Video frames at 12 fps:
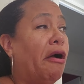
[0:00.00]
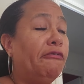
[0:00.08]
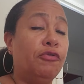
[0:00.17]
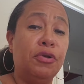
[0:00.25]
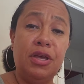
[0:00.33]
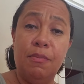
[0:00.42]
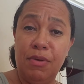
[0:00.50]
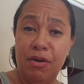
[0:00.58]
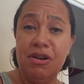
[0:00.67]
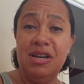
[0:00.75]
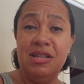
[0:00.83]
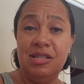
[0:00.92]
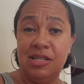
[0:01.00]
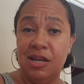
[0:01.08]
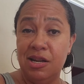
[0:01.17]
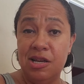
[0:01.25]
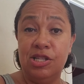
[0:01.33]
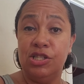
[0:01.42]
For the Americans that
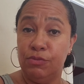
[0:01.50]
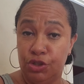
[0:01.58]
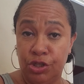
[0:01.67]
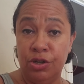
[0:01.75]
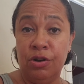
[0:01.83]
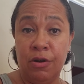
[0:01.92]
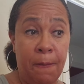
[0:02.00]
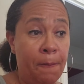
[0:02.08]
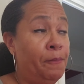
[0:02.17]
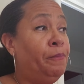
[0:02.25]
need some sugar,